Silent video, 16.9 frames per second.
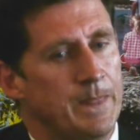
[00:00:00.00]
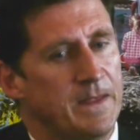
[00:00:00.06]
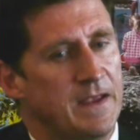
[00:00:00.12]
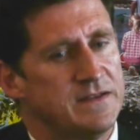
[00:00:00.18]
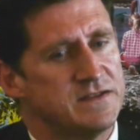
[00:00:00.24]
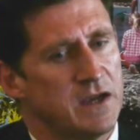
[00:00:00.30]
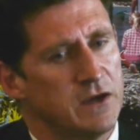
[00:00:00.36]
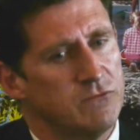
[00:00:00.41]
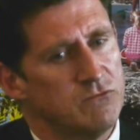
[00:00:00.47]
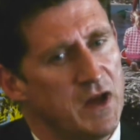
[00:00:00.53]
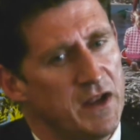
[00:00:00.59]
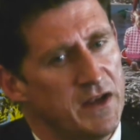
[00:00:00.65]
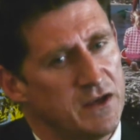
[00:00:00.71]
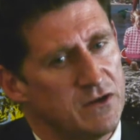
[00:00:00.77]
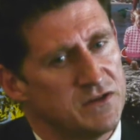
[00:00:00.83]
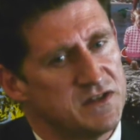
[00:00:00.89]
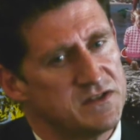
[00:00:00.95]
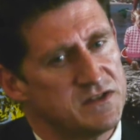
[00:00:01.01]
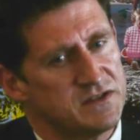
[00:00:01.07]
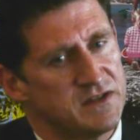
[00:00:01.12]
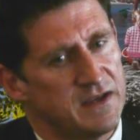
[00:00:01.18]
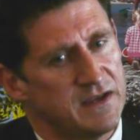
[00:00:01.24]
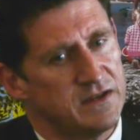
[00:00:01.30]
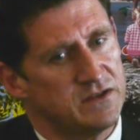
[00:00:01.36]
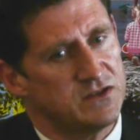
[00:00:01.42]
It's ironic or
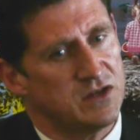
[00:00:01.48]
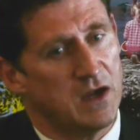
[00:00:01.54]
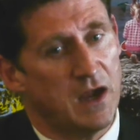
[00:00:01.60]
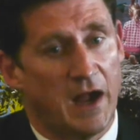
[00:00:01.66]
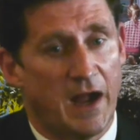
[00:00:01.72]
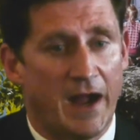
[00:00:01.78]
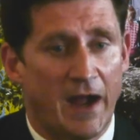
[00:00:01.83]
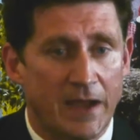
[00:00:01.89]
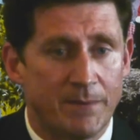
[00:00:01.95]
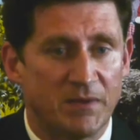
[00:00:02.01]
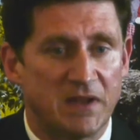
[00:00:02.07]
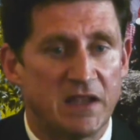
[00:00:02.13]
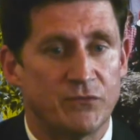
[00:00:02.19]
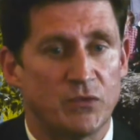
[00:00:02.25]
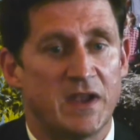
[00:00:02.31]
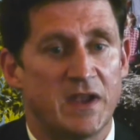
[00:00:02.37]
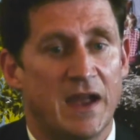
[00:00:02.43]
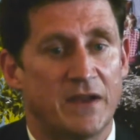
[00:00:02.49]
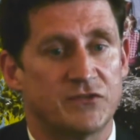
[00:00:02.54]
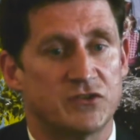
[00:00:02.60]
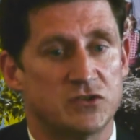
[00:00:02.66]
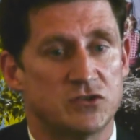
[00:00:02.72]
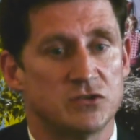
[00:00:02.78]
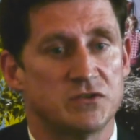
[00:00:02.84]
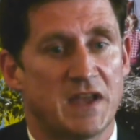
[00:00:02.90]
interesting, I believe we have
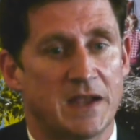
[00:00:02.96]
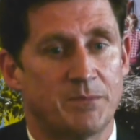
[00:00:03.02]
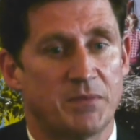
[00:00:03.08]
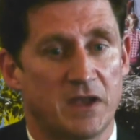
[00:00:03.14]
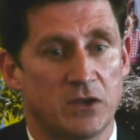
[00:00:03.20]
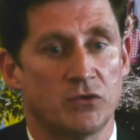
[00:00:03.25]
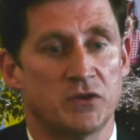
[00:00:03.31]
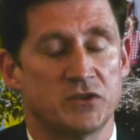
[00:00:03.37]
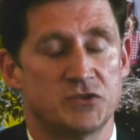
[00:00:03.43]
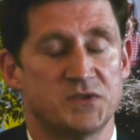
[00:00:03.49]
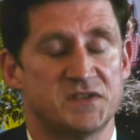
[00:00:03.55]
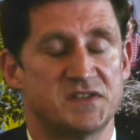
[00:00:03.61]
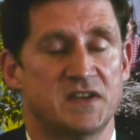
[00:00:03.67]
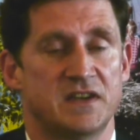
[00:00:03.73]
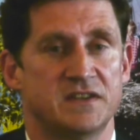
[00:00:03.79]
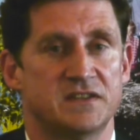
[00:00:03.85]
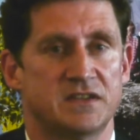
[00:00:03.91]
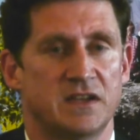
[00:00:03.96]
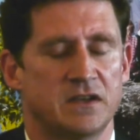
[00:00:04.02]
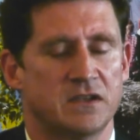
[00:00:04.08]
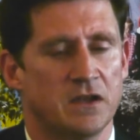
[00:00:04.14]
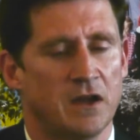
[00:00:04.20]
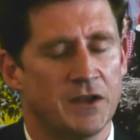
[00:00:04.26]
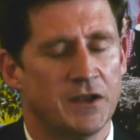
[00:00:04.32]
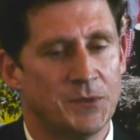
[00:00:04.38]
to do that by going to a steady state
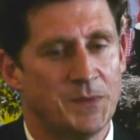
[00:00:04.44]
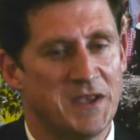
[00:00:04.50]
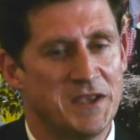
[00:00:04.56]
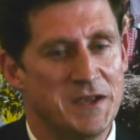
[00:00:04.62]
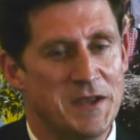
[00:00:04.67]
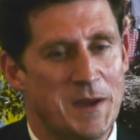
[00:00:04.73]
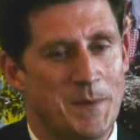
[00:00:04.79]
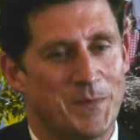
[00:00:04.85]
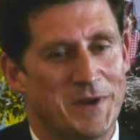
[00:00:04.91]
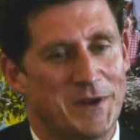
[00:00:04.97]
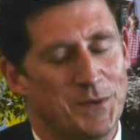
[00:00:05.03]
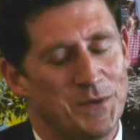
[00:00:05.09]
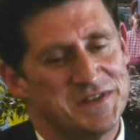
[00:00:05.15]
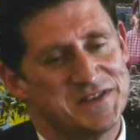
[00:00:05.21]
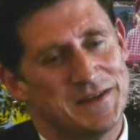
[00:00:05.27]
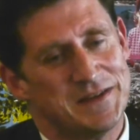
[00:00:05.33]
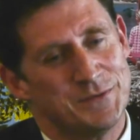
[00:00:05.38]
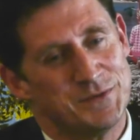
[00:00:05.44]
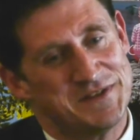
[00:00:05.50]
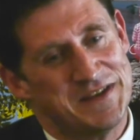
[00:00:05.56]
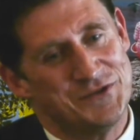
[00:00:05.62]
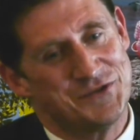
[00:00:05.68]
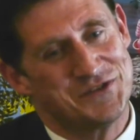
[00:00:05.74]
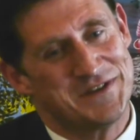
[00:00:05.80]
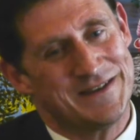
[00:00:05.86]
economy, but I always say it was
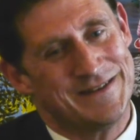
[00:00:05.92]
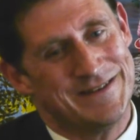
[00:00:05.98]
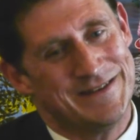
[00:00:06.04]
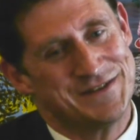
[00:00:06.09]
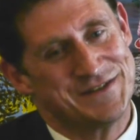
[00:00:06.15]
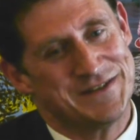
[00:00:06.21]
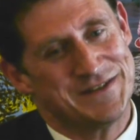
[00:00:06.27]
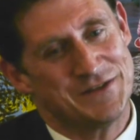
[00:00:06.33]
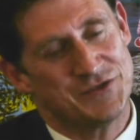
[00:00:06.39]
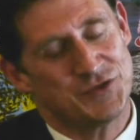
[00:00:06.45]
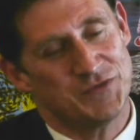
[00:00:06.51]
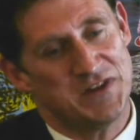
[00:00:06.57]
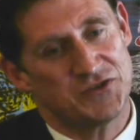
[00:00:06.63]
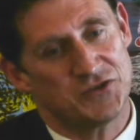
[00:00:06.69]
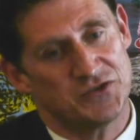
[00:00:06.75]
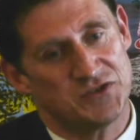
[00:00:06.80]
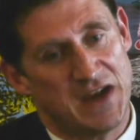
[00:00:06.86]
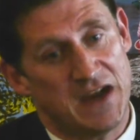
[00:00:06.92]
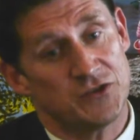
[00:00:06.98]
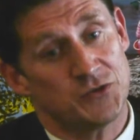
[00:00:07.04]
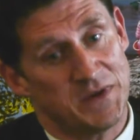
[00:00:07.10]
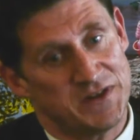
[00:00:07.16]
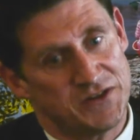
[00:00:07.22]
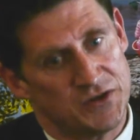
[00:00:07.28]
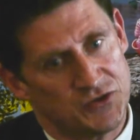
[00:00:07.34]
interesting listening to Richard
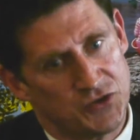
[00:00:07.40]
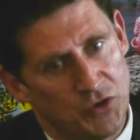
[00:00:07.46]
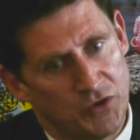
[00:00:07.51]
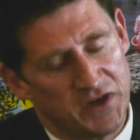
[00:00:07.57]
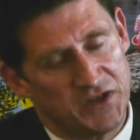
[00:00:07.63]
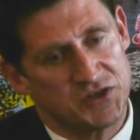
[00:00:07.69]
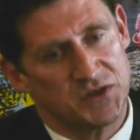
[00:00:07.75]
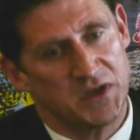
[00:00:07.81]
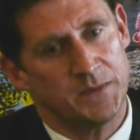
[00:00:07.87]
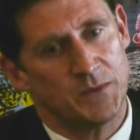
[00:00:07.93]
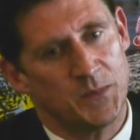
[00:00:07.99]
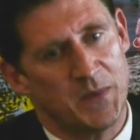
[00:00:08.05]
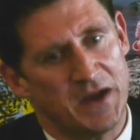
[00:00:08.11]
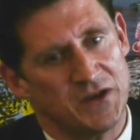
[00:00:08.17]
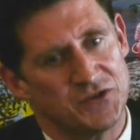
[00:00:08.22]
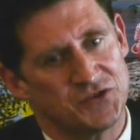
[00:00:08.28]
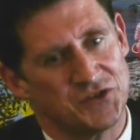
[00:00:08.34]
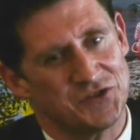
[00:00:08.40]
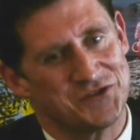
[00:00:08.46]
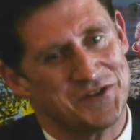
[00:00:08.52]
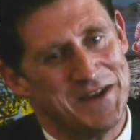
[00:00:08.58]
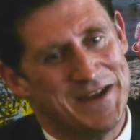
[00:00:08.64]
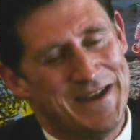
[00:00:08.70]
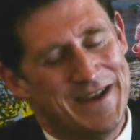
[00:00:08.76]
Douthwaite or talking to him about it.